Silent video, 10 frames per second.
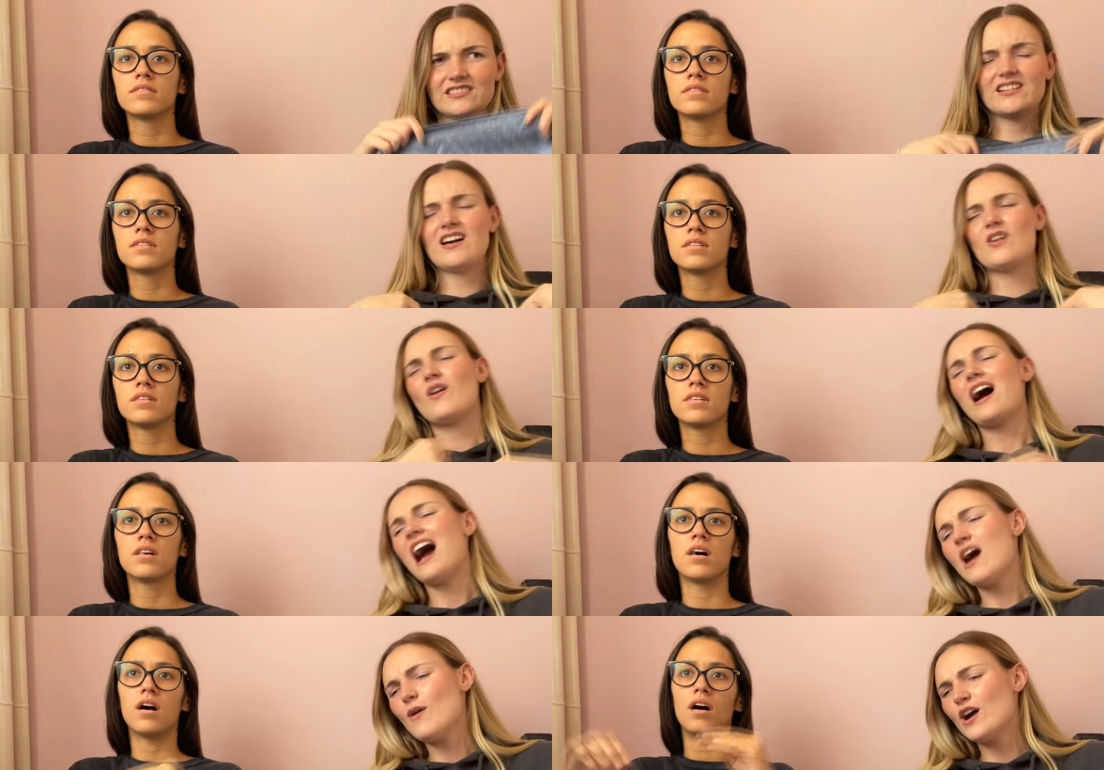Speaker 1: Oh
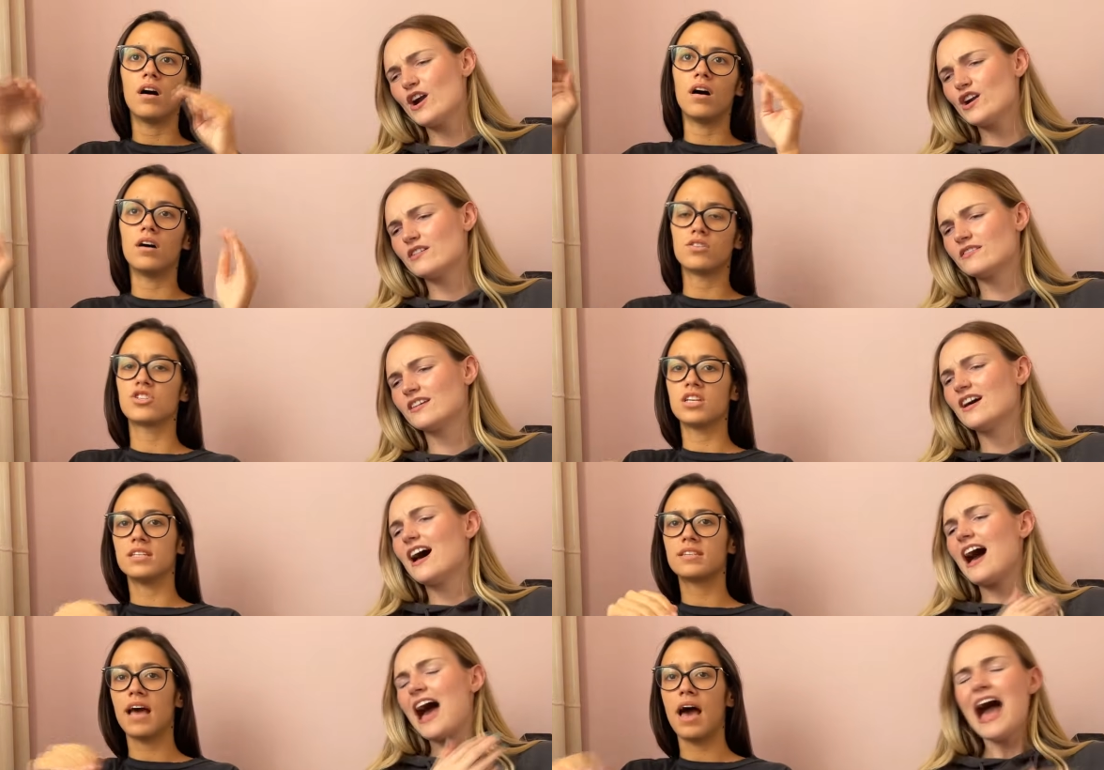Howard. Oh,
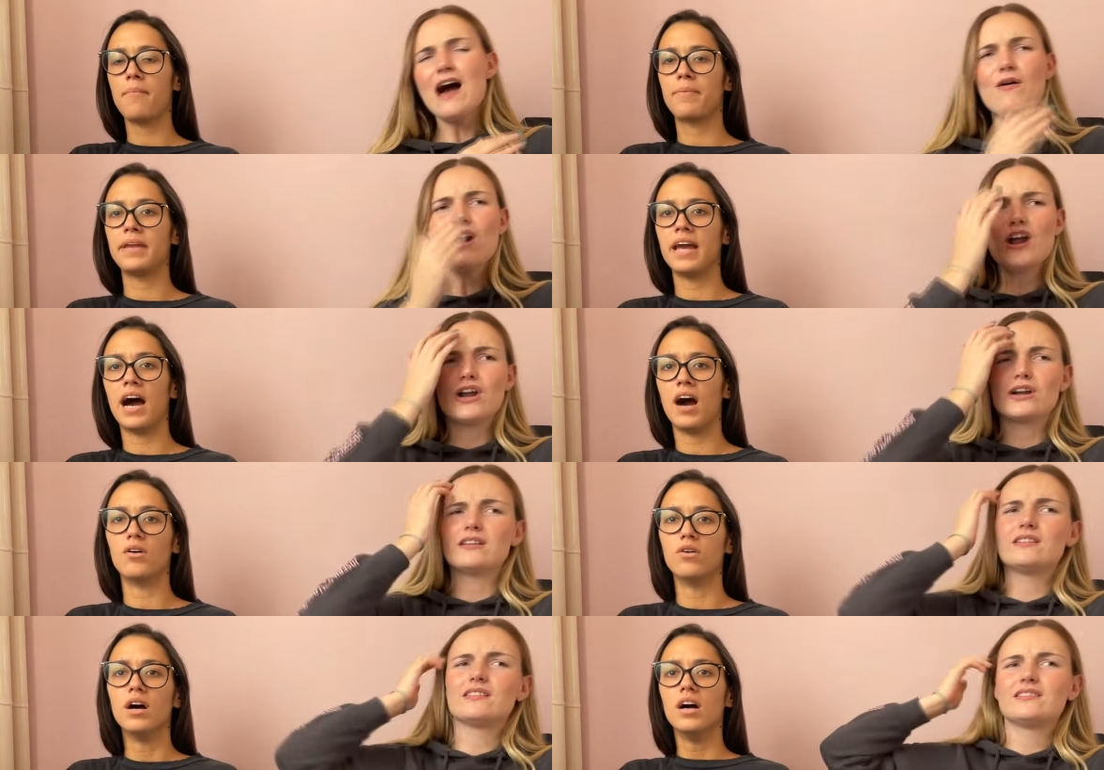she's Howard.
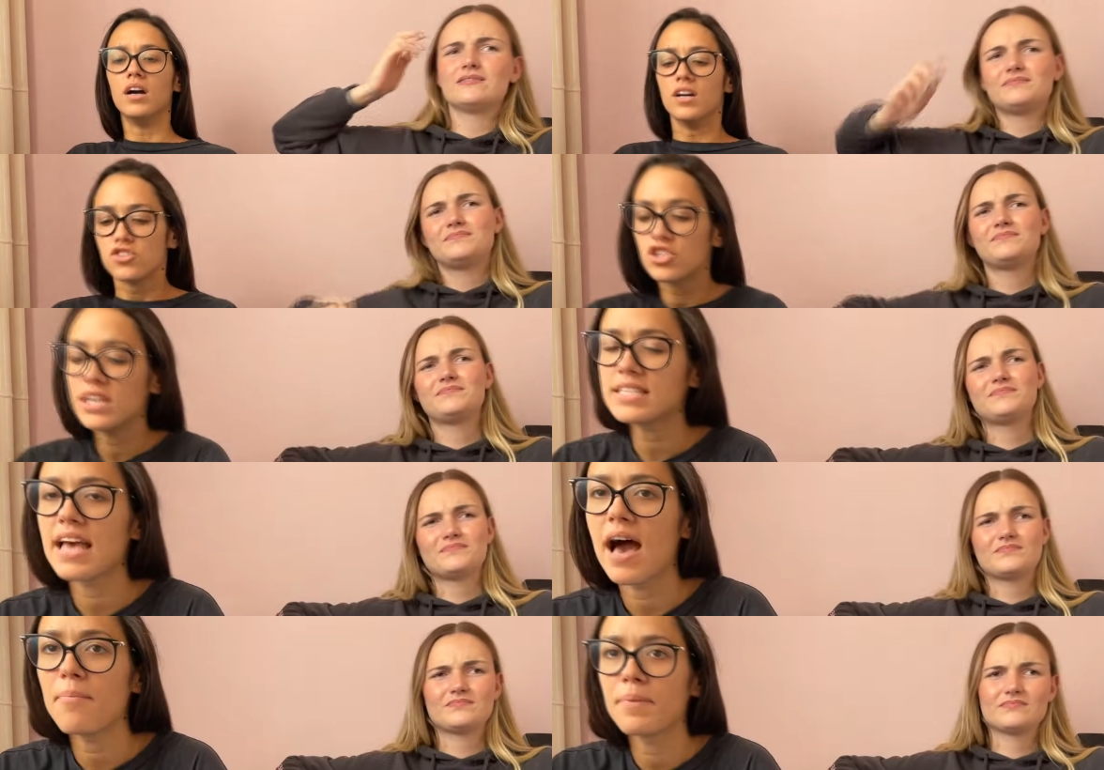Happy now.
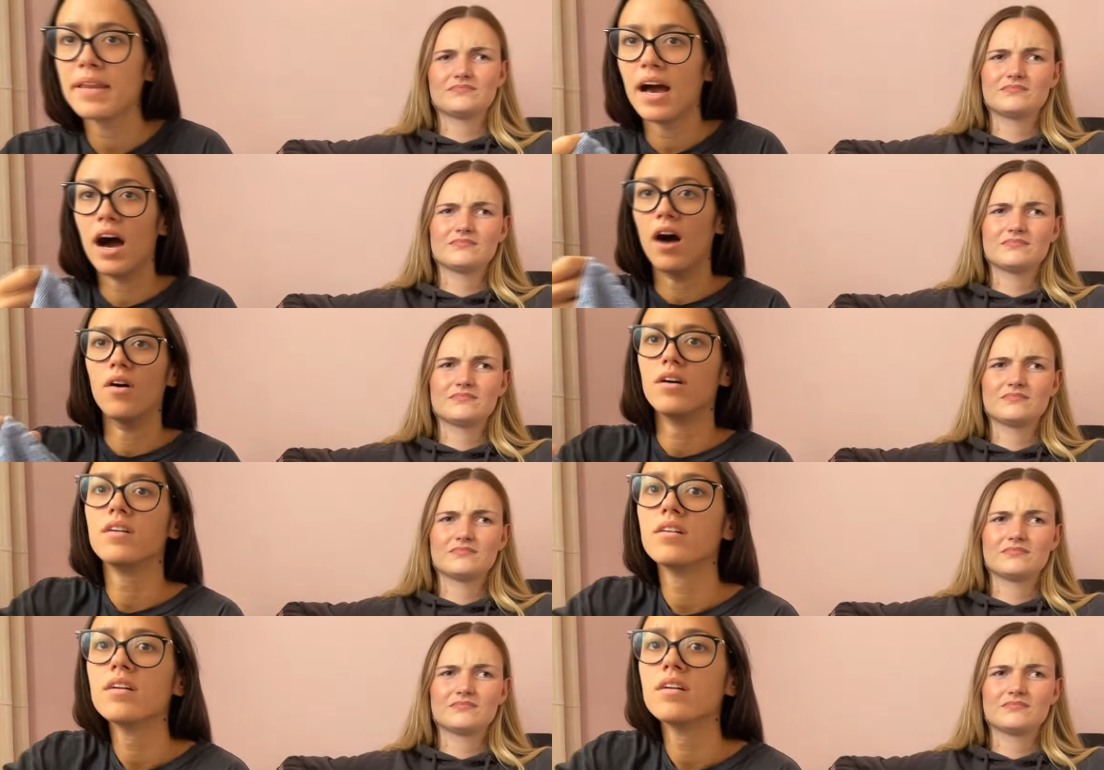She's happy now.